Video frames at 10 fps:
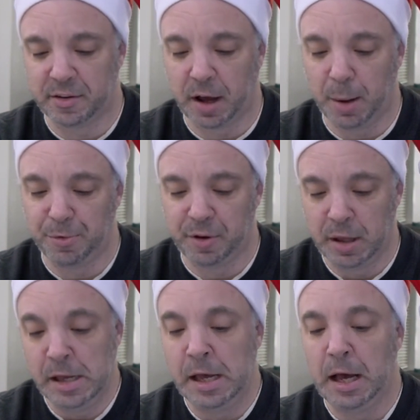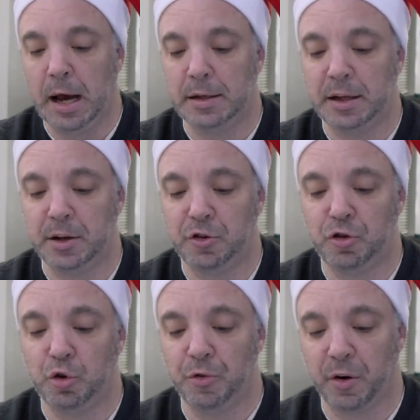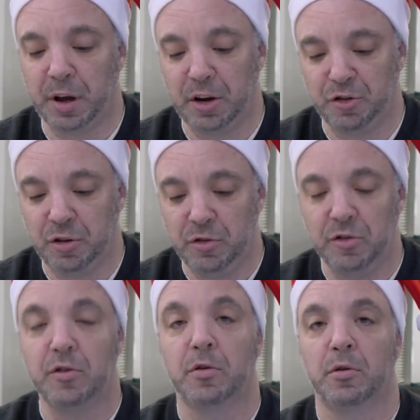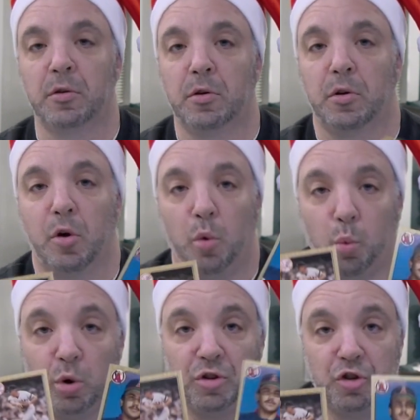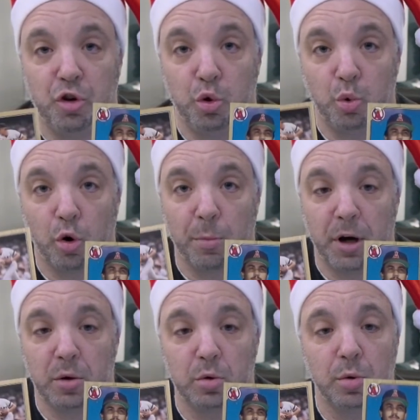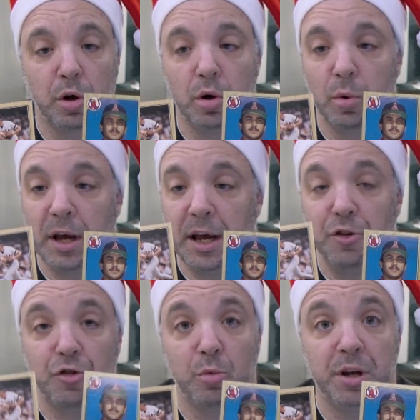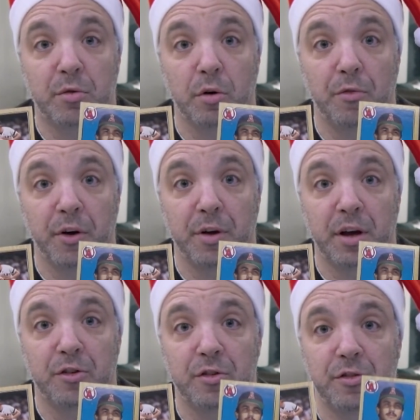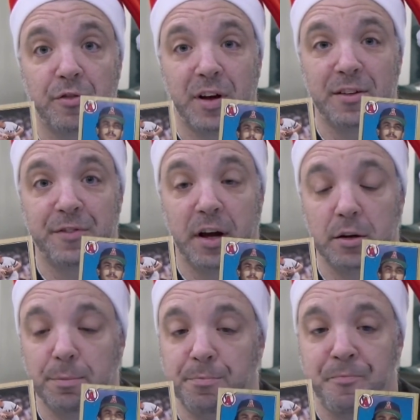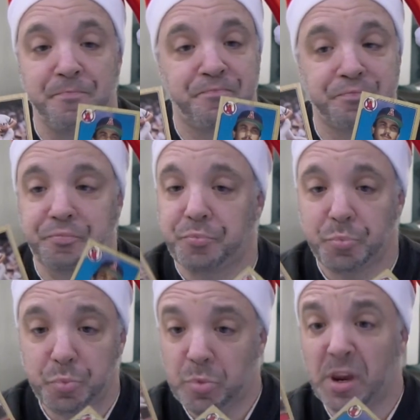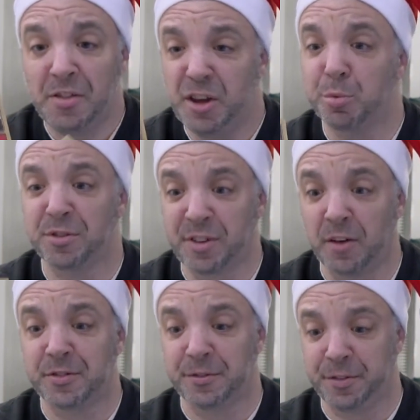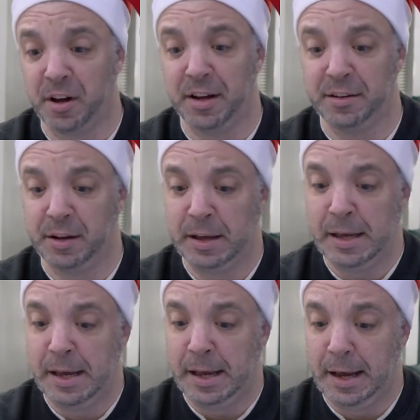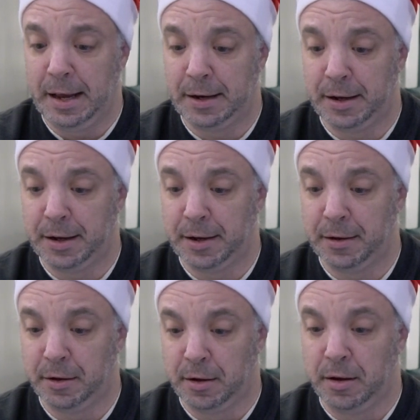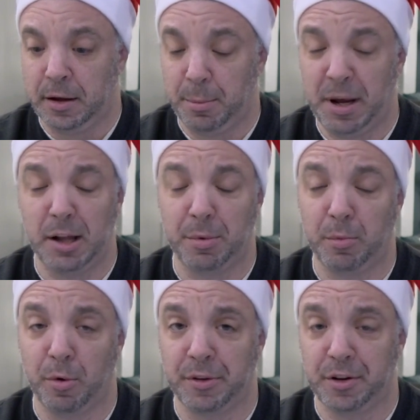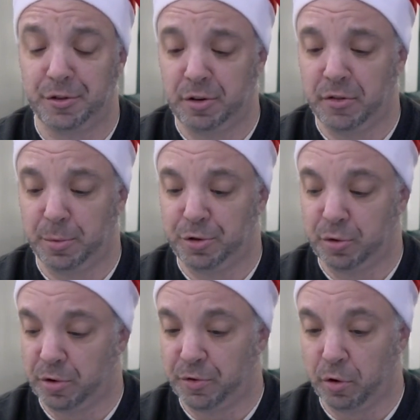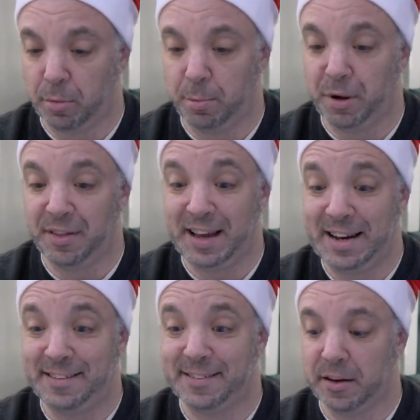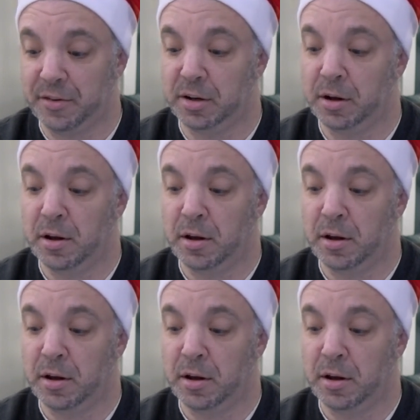tops, I needed 2 variations. 1-2 Urbano Lugo and Joe Negro variations. Finally found them. These were tough to find, and I paid a little bit more than I should have, I'm sure, for them. But 87